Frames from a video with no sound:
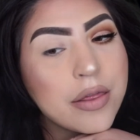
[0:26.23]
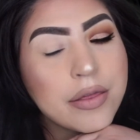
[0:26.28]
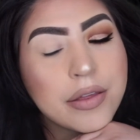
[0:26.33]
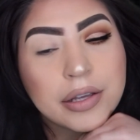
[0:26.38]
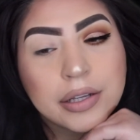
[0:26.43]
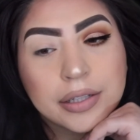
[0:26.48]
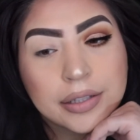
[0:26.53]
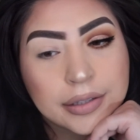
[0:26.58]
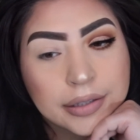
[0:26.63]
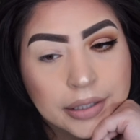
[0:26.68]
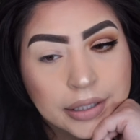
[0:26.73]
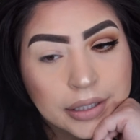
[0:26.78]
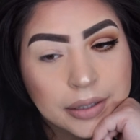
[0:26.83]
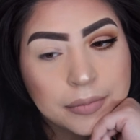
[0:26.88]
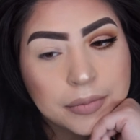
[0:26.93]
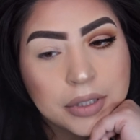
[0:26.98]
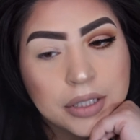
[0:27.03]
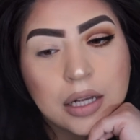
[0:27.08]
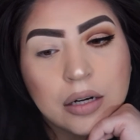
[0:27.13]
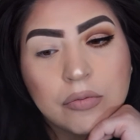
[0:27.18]
this
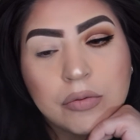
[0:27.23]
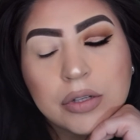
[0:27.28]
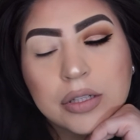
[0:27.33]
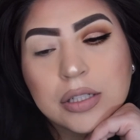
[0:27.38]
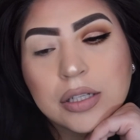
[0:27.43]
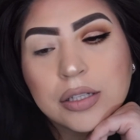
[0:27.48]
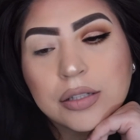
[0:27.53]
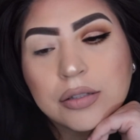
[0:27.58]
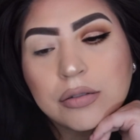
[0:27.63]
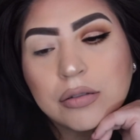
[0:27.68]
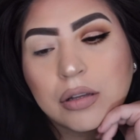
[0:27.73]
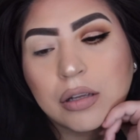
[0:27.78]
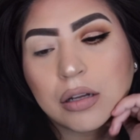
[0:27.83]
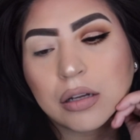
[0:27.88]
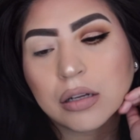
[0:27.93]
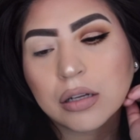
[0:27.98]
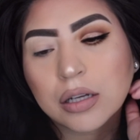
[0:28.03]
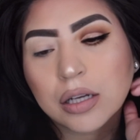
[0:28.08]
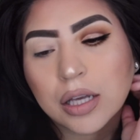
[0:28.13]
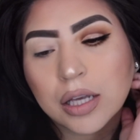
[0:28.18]
time. I don't want to take too
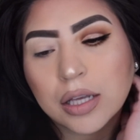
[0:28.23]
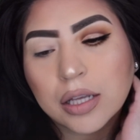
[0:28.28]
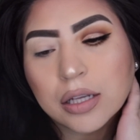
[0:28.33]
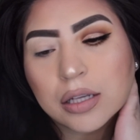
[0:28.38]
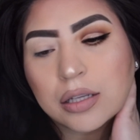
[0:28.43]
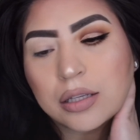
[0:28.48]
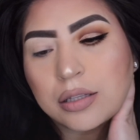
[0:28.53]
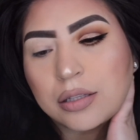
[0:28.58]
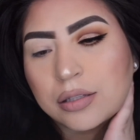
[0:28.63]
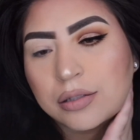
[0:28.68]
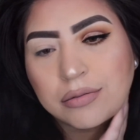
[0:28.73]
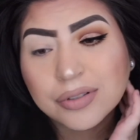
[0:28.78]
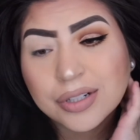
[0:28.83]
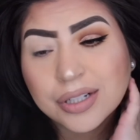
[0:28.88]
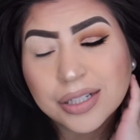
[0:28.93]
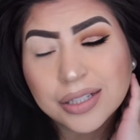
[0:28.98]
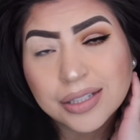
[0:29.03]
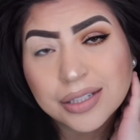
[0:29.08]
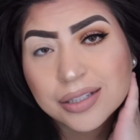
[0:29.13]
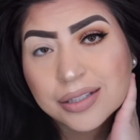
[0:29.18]
long, and
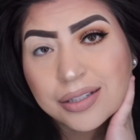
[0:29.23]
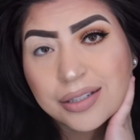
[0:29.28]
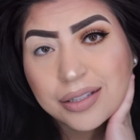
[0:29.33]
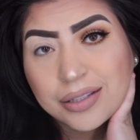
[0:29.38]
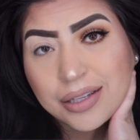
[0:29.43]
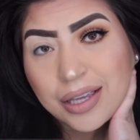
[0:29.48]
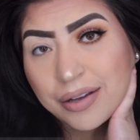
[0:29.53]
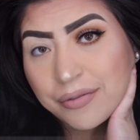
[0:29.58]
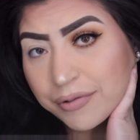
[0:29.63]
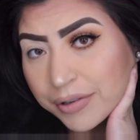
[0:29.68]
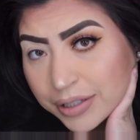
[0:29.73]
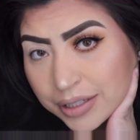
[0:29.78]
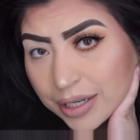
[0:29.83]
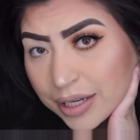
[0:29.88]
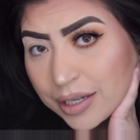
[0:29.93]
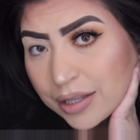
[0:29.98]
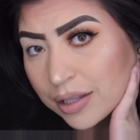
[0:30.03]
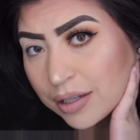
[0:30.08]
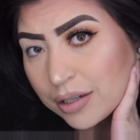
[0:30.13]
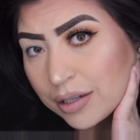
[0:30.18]
because it's an
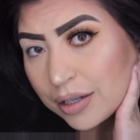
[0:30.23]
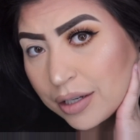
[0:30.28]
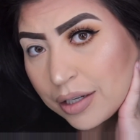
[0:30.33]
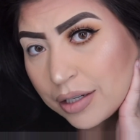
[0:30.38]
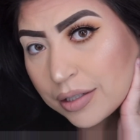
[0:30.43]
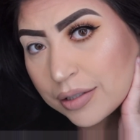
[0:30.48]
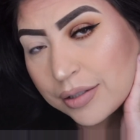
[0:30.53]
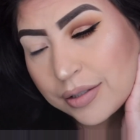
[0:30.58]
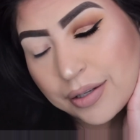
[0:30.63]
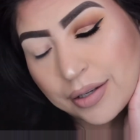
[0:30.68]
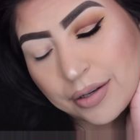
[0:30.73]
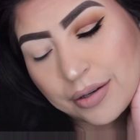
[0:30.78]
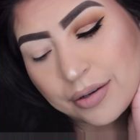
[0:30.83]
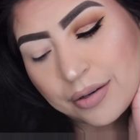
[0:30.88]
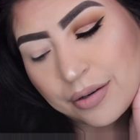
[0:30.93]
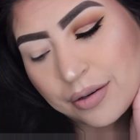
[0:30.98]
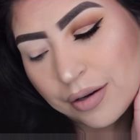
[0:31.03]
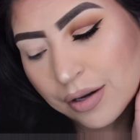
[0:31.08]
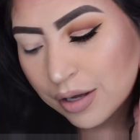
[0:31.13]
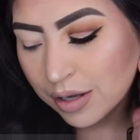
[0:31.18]
everyday look,
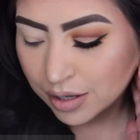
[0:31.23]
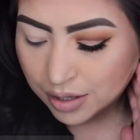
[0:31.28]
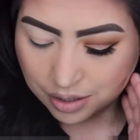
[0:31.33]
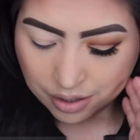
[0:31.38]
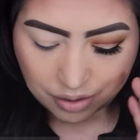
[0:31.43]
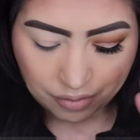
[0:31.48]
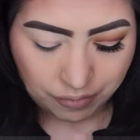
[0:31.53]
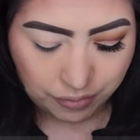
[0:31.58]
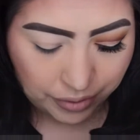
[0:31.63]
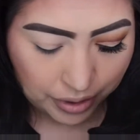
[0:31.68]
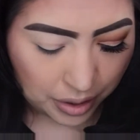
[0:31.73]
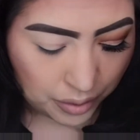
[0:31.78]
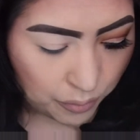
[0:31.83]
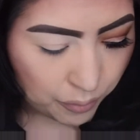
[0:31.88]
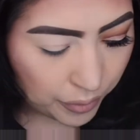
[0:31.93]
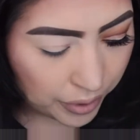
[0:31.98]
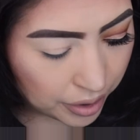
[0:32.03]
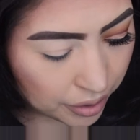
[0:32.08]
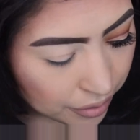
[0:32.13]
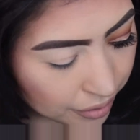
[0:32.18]
so we
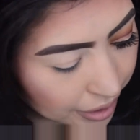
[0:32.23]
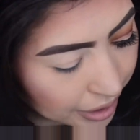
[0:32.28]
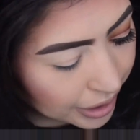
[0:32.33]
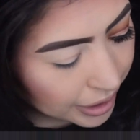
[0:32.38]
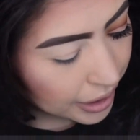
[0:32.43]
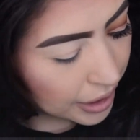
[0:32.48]
will